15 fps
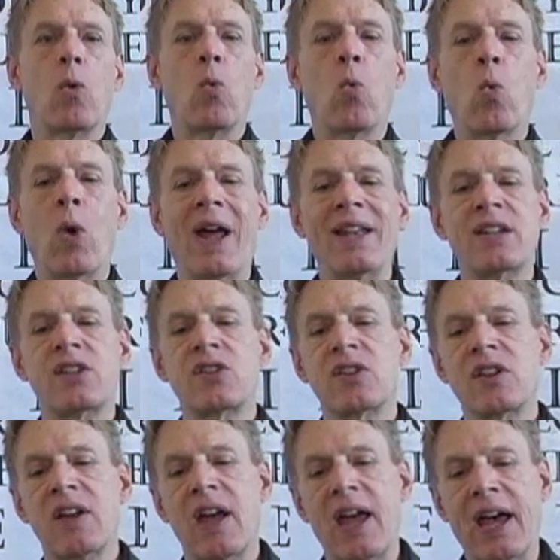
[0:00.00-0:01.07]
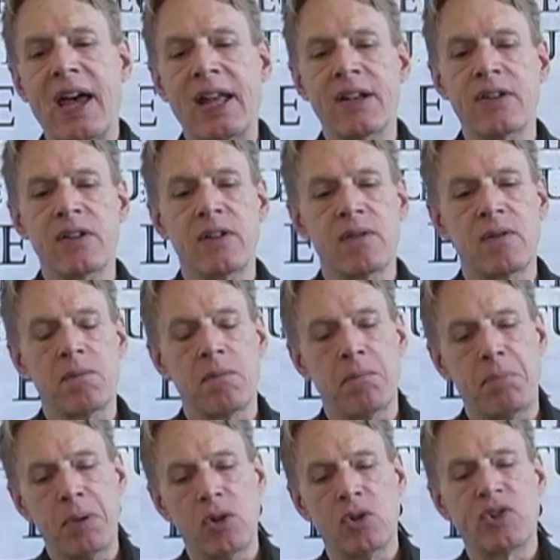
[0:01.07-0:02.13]
went and
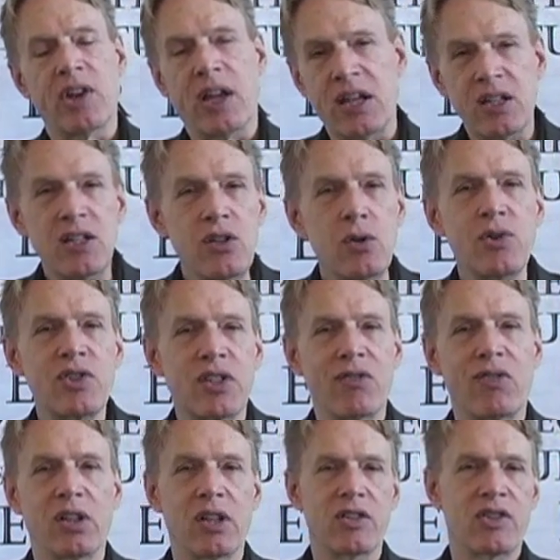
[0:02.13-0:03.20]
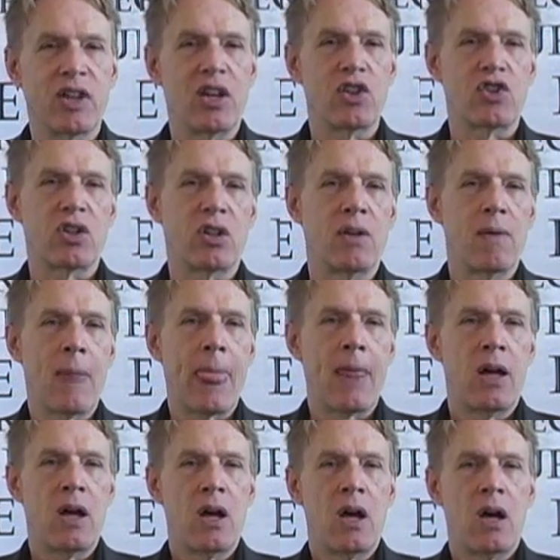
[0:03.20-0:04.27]
built a new civilization
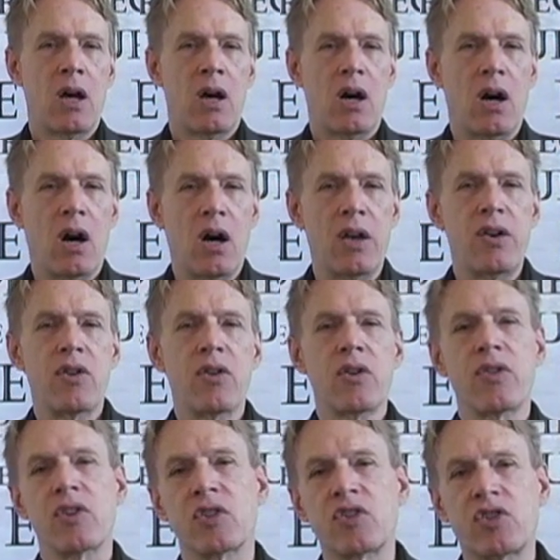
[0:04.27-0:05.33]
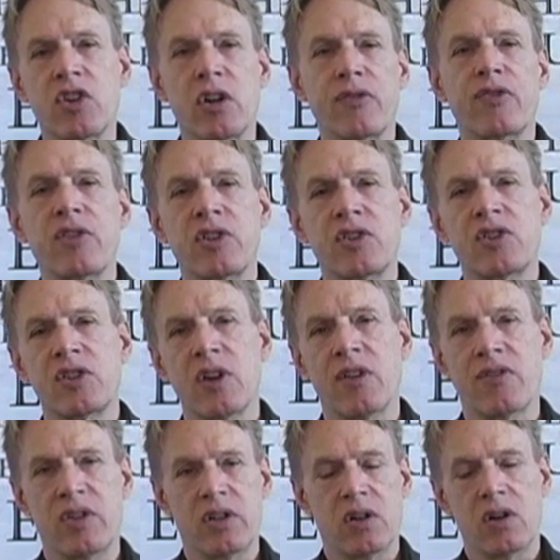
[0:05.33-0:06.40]
under the surface
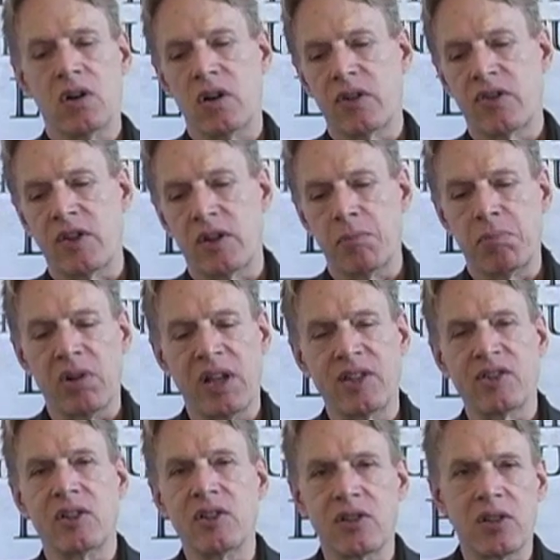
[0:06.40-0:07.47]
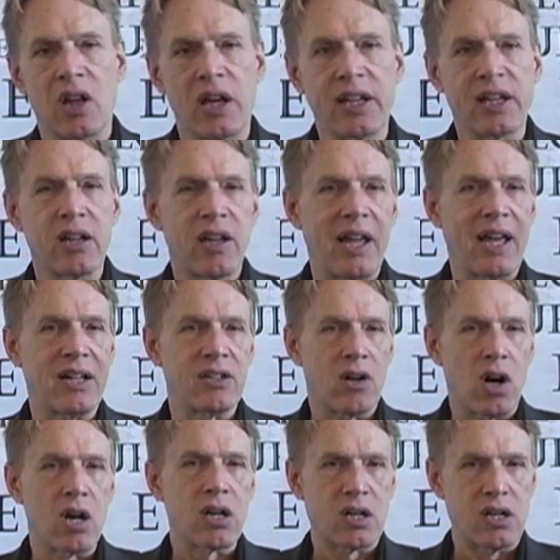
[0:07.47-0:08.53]
of the earth in places like
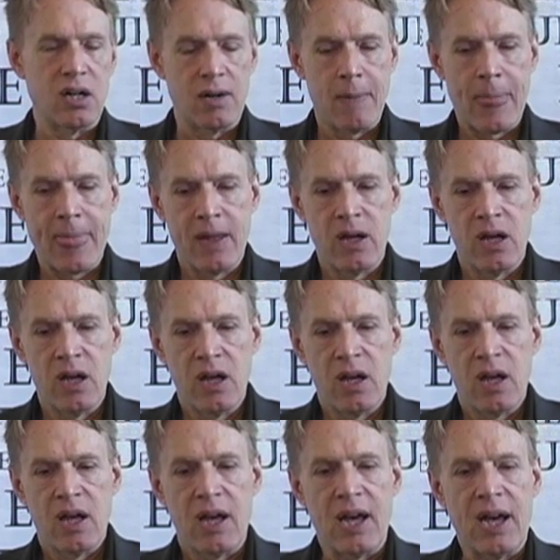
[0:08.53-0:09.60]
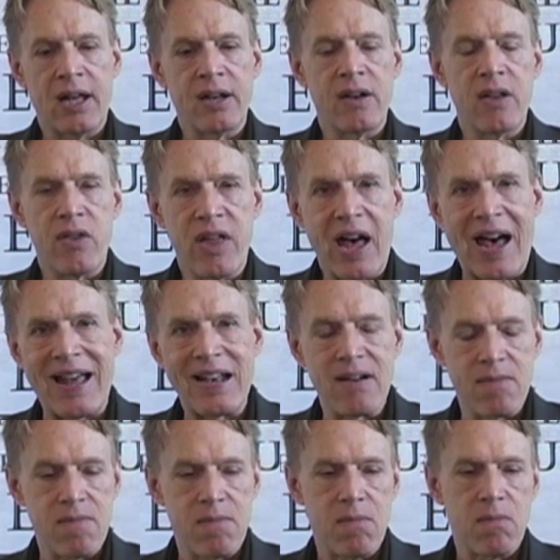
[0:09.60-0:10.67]
Antarctica. And
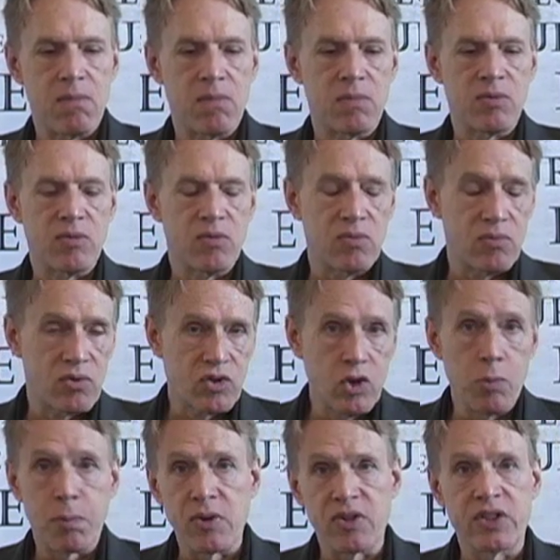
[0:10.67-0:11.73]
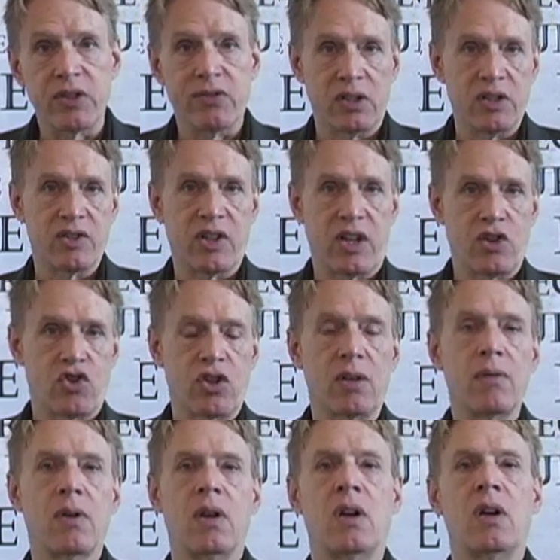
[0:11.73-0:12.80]
that super
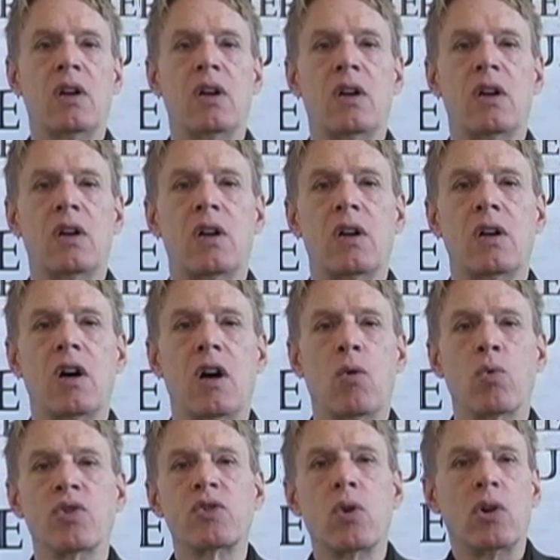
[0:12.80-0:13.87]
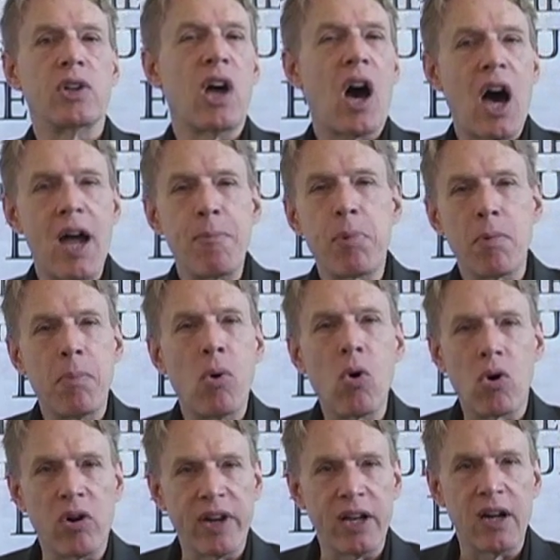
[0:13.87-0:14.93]
civilization was called
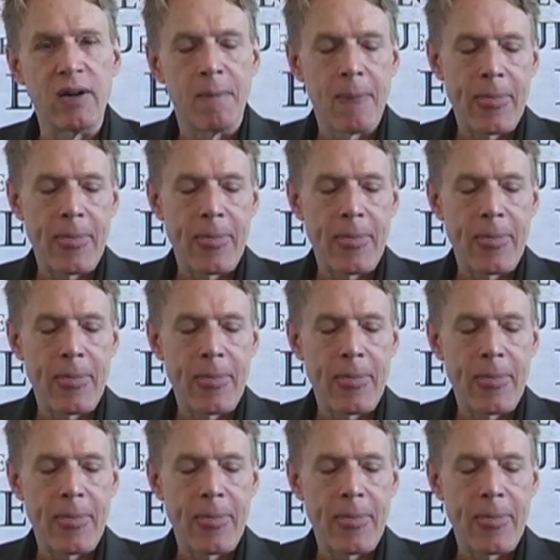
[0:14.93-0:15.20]
Hyperborea.